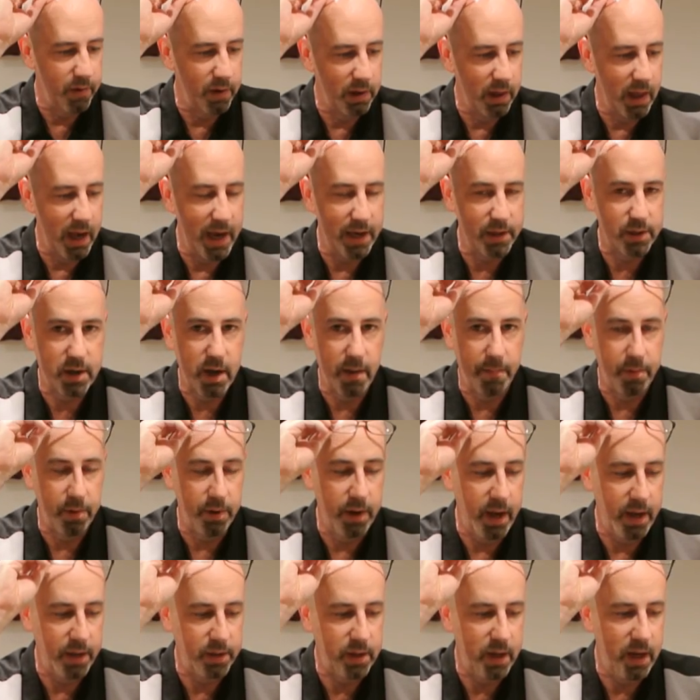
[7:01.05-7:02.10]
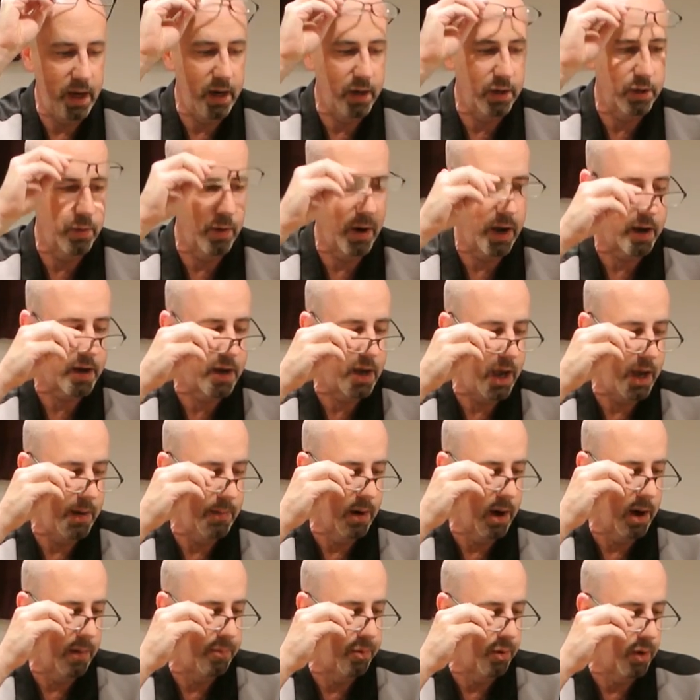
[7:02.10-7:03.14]
the last couple of days, and here's what I came
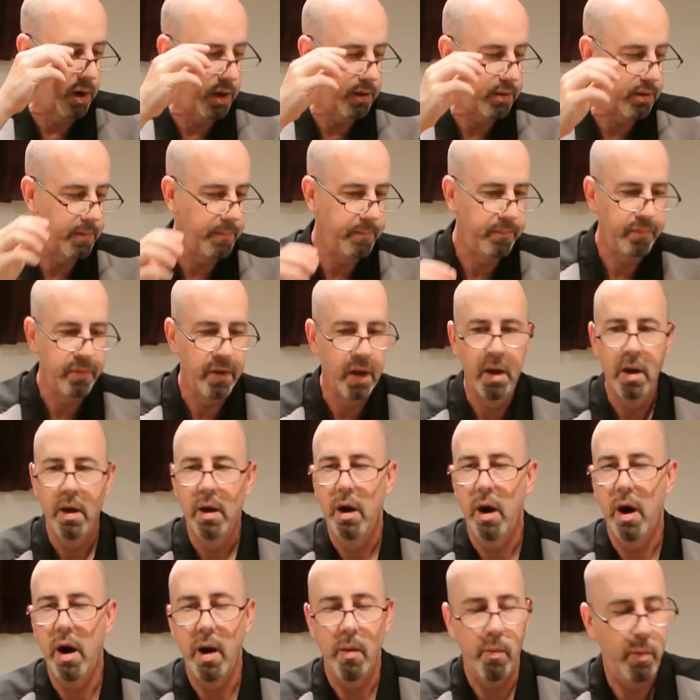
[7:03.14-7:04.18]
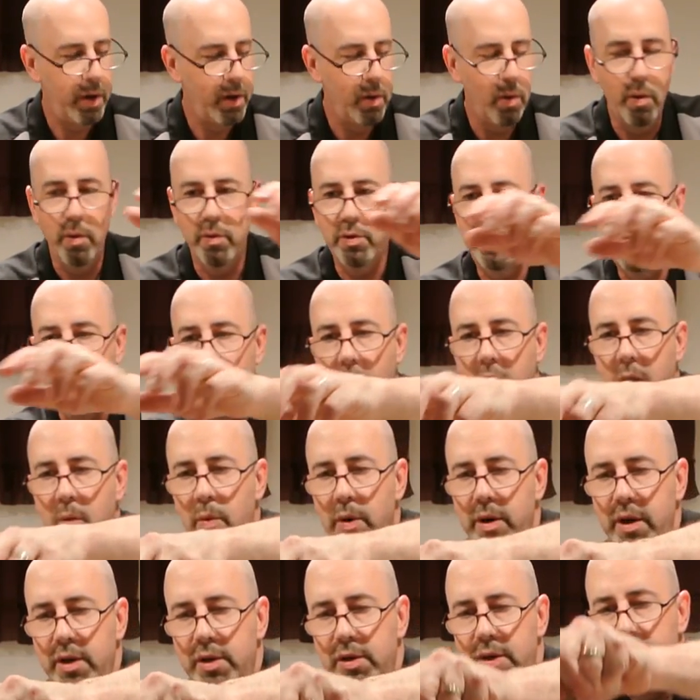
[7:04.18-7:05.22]
up with. Alright, we're going to start
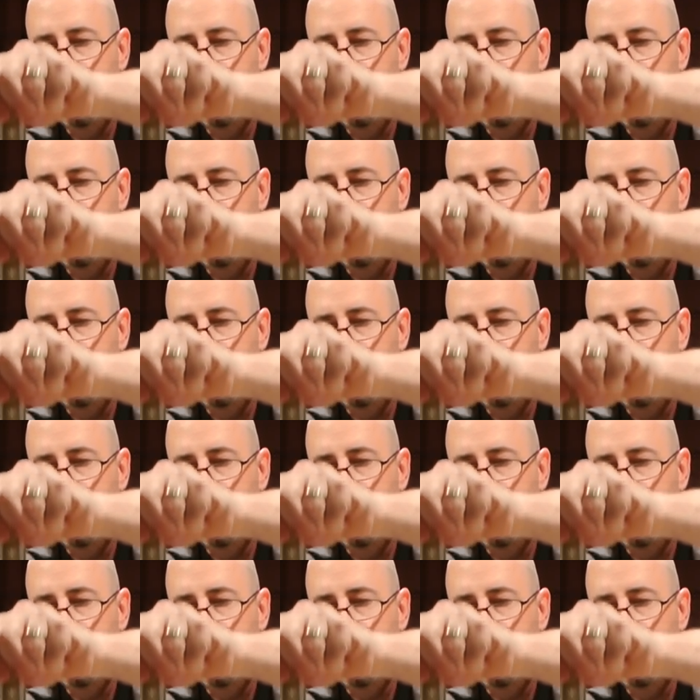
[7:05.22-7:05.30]
with this